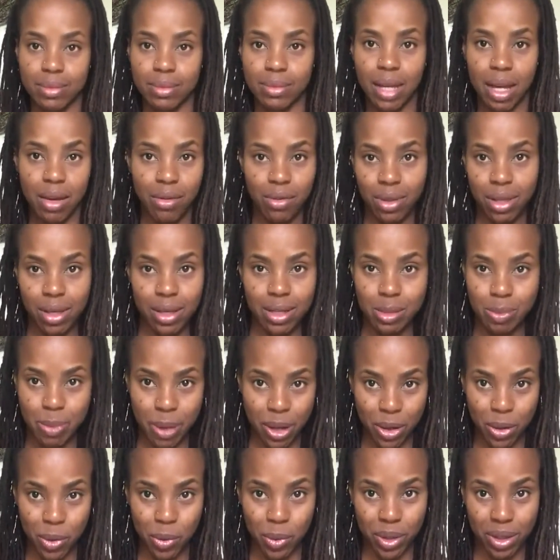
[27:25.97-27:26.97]
everything's
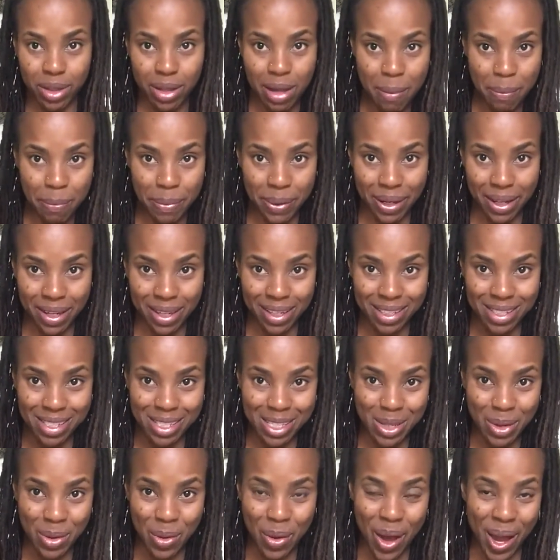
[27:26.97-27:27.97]
better with company.
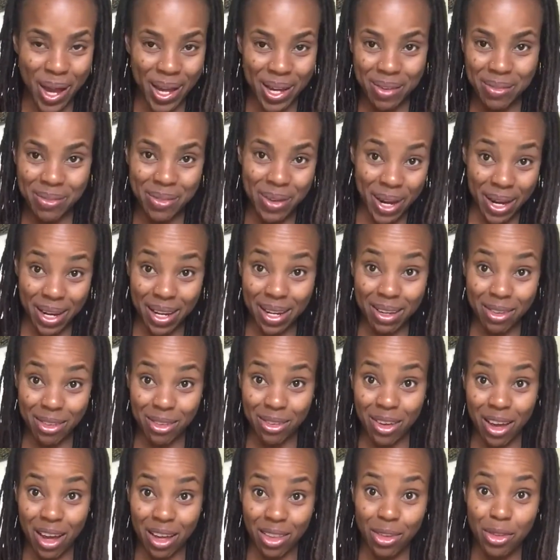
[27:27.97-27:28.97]
So I invited
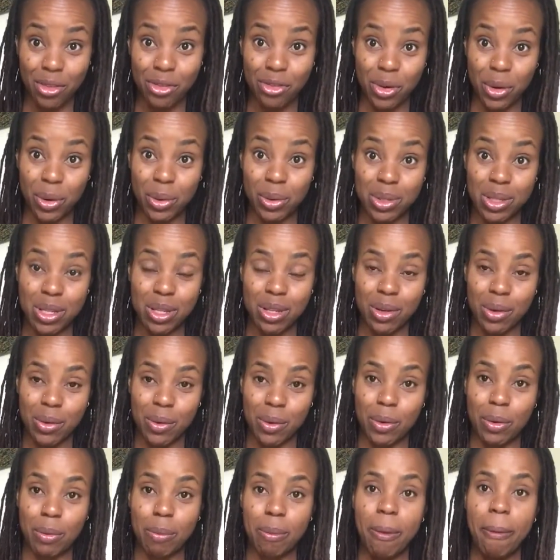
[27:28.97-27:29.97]
other folks in the
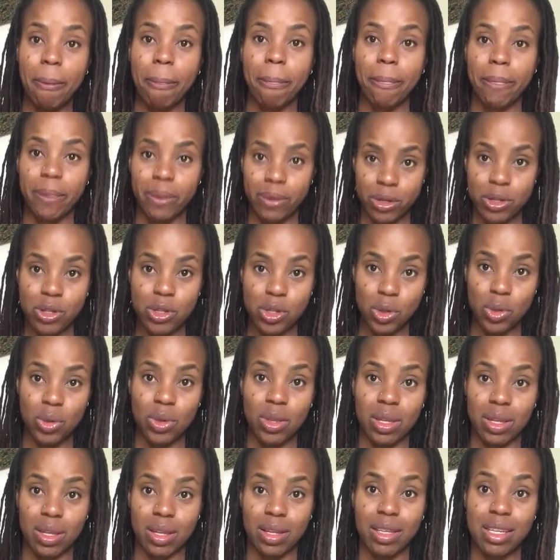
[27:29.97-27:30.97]
group to do
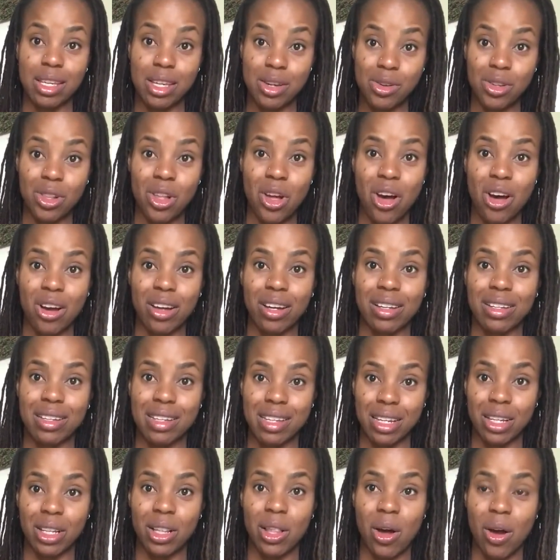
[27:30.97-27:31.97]
the year-long
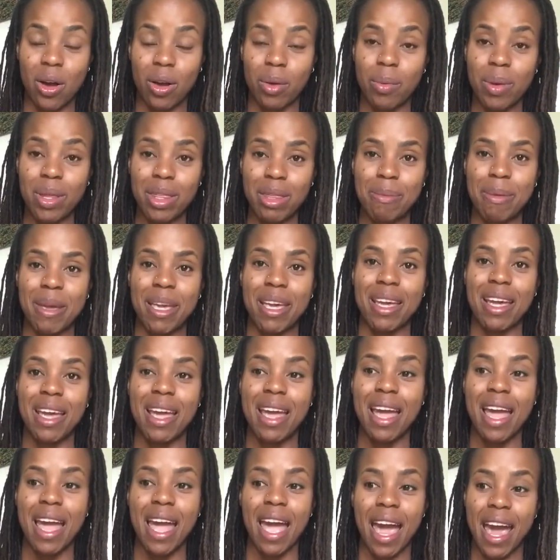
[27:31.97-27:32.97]
knit-along with me.
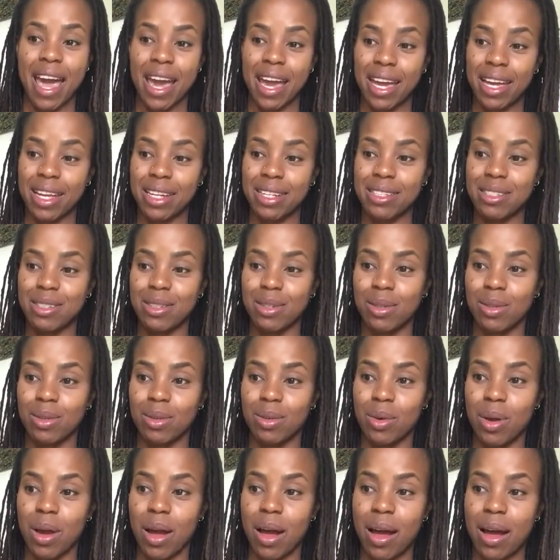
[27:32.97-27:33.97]
And
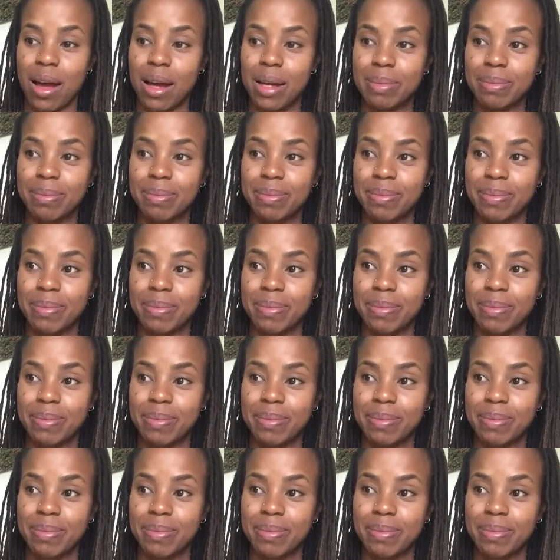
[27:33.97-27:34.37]
I